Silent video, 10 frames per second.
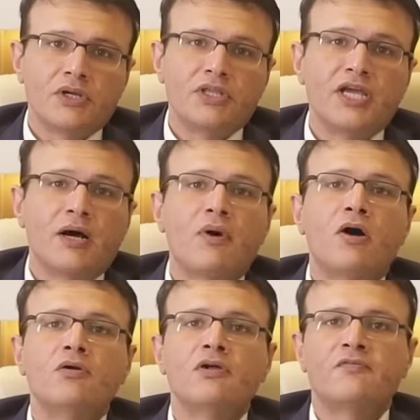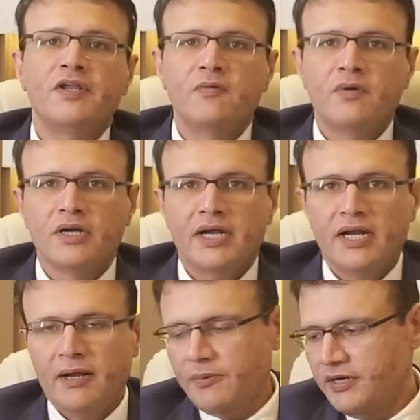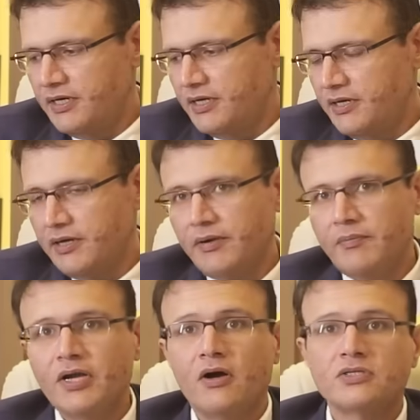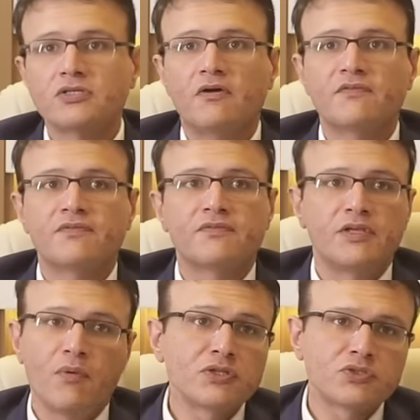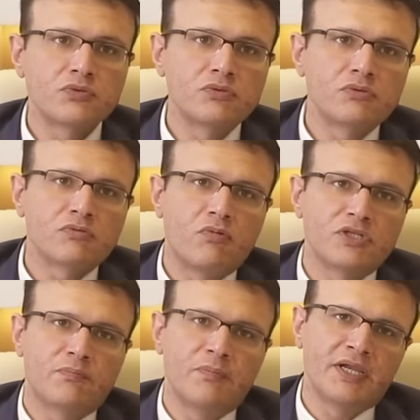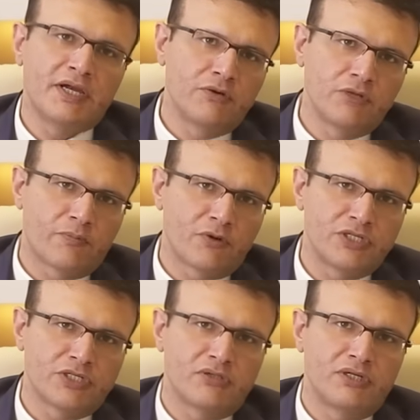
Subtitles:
The amount of rework had happened because of the monsoon was a big hit to the project on the